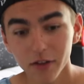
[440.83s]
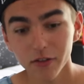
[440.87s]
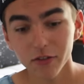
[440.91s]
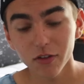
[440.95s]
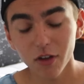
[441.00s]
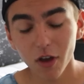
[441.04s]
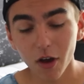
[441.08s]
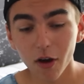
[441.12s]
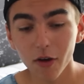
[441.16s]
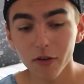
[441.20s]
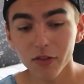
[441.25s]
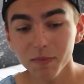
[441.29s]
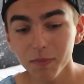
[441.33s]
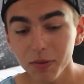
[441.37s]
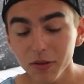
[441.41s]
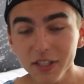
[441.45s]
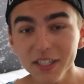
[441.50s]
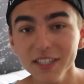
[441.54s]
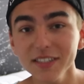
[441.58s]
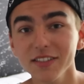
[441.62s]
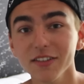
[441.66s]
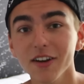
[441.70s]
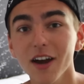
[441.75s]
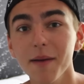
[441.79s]
So the
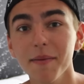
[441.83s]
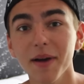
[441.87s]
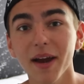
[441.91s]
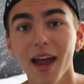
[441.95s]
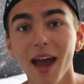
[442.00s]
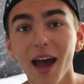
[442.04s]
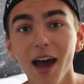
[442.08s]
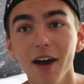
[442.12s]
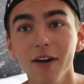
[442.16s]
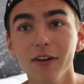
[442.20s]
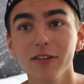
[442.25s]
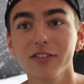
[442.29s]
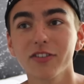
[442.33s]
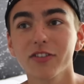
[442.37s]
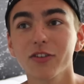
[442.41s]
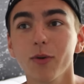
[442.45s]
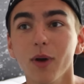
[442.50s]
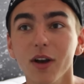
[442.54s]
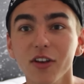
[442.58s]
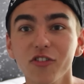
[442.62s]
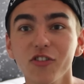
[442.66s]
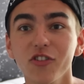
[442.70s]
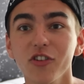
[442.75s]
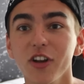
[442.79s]
police are at my house
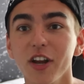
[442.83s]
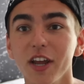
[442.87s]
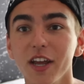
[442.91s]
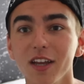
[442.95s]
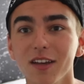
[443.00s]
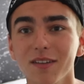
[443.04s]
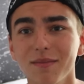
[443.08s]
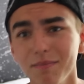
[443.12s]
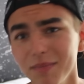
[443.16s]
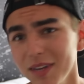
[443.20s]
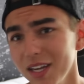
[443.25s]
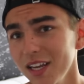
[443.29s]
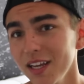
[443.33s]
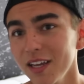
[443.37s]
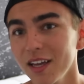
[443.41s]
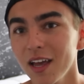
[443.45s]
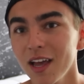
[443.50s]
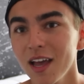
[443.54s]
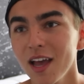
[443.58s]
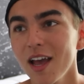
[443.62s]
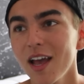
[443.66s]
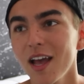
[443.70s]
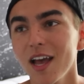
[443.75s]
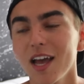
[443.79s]
questioning me